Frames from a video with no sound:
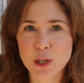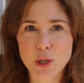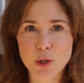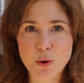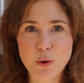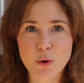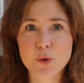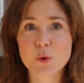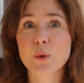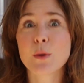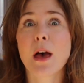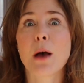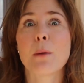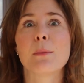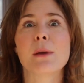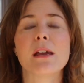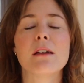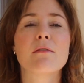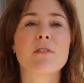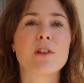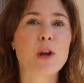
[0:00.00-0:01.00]
chores without
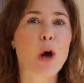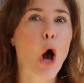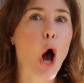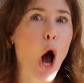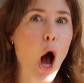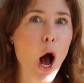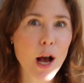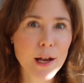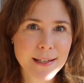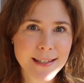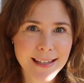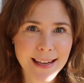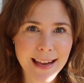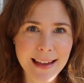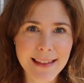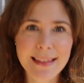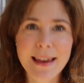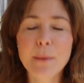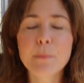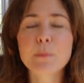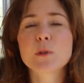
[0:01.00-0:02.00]
me even asking
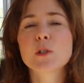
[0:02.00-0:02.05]
them.